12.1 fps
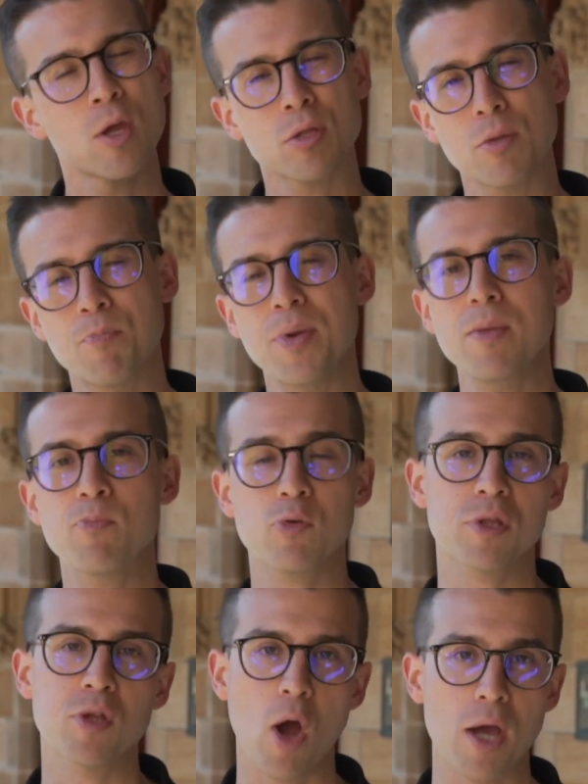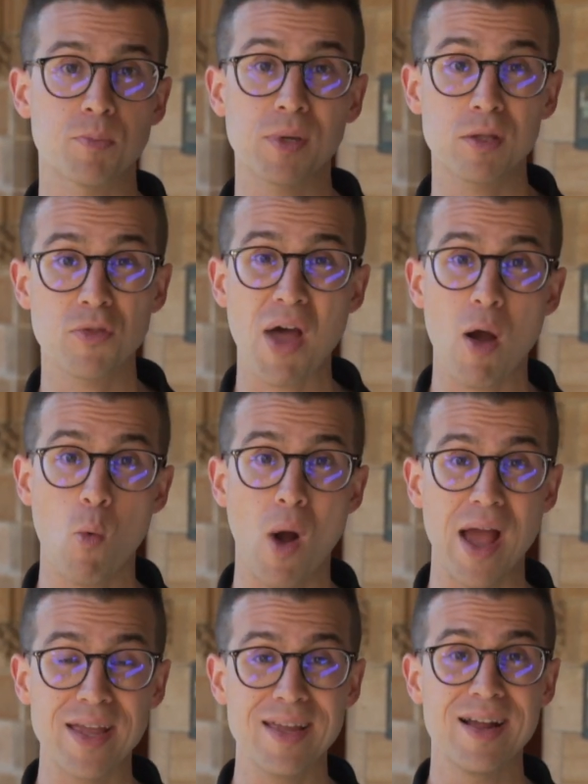So be precise, because that
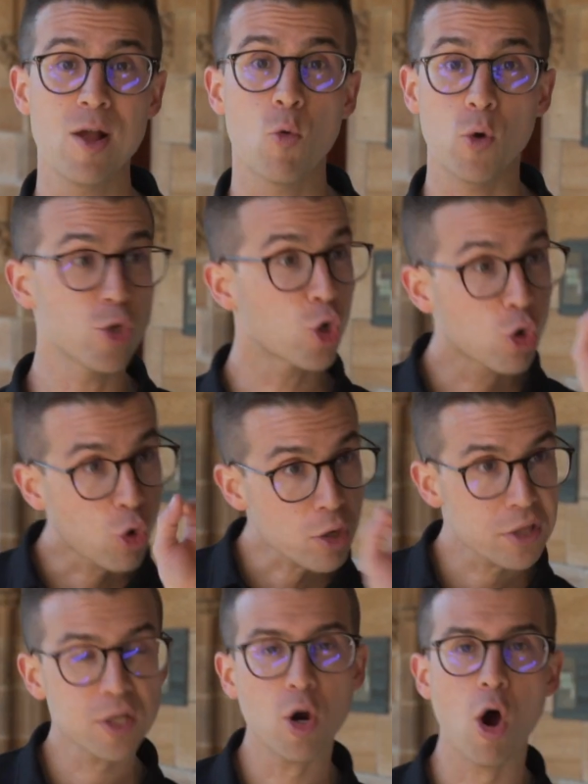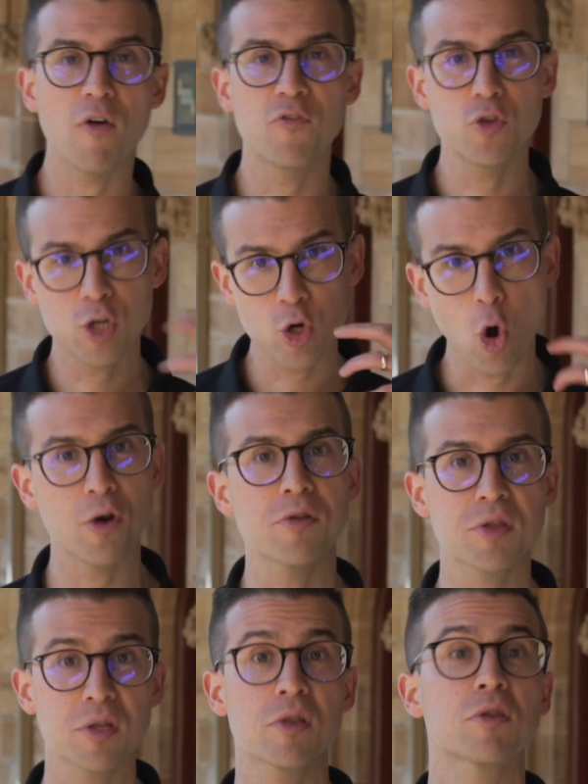way, when you cross it off, you can
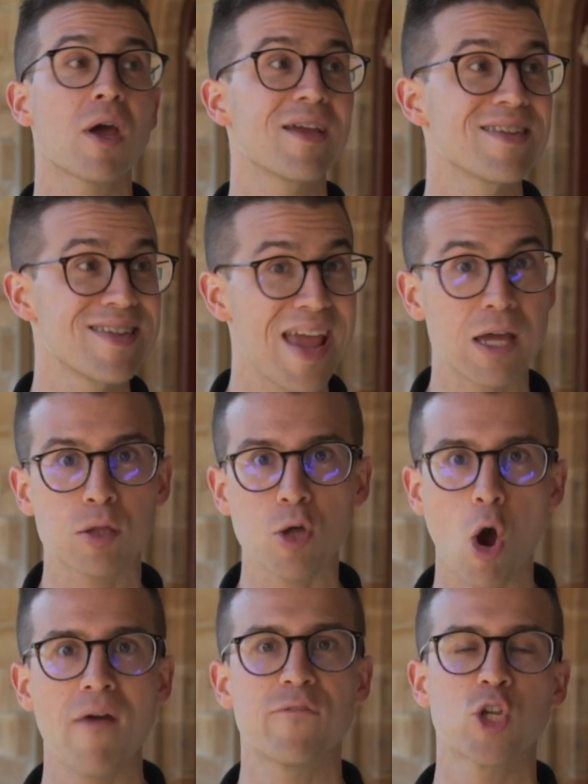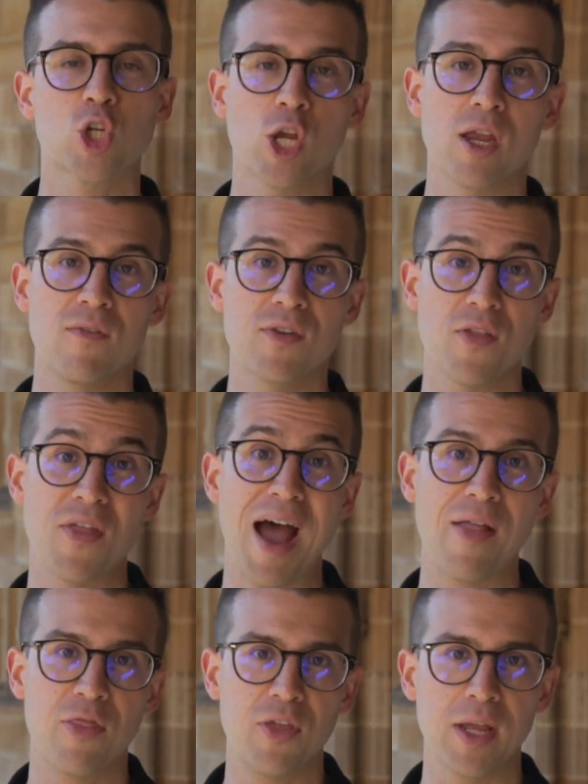honestly say, yes, I've achieved
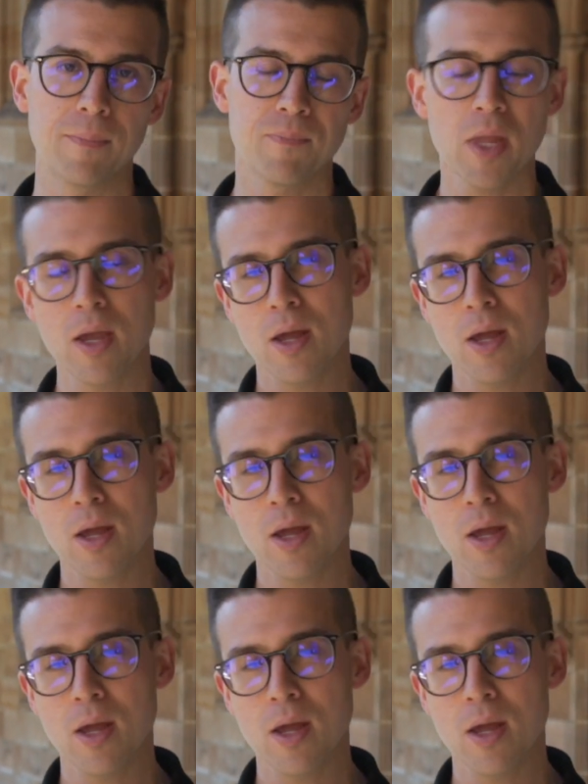that thing.